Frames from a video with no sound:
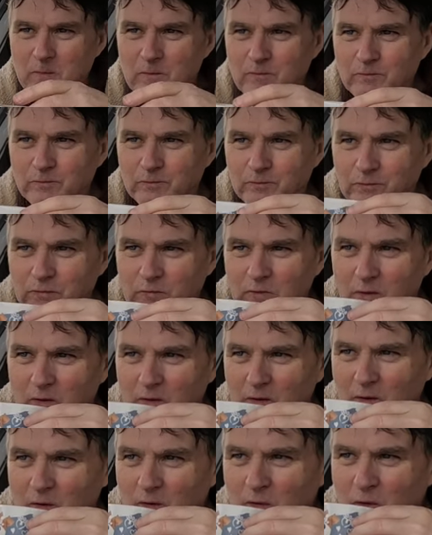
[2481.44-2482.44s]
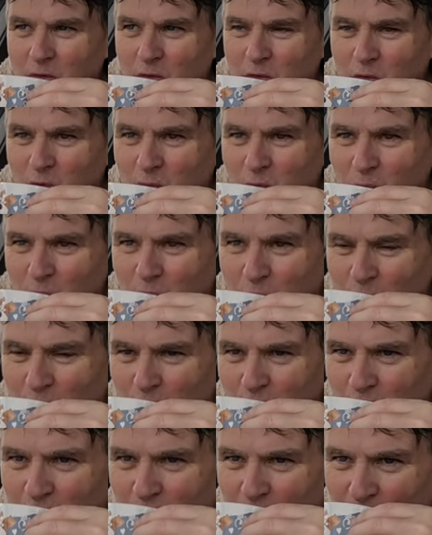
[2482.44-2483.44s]

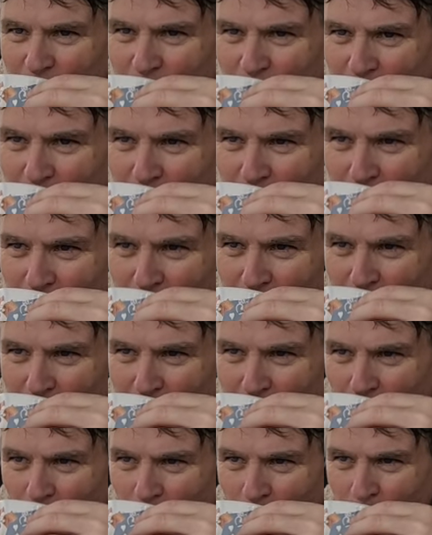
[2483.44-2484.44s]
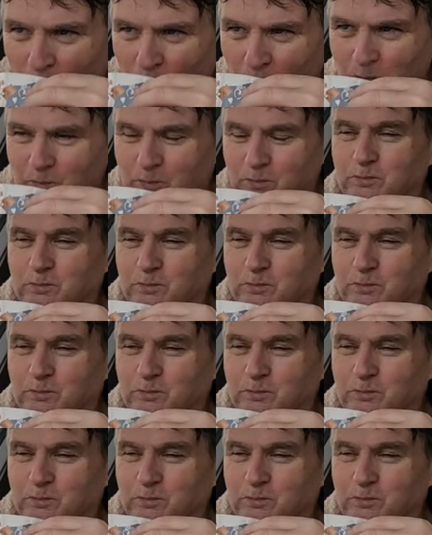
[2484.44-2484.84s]
(silence)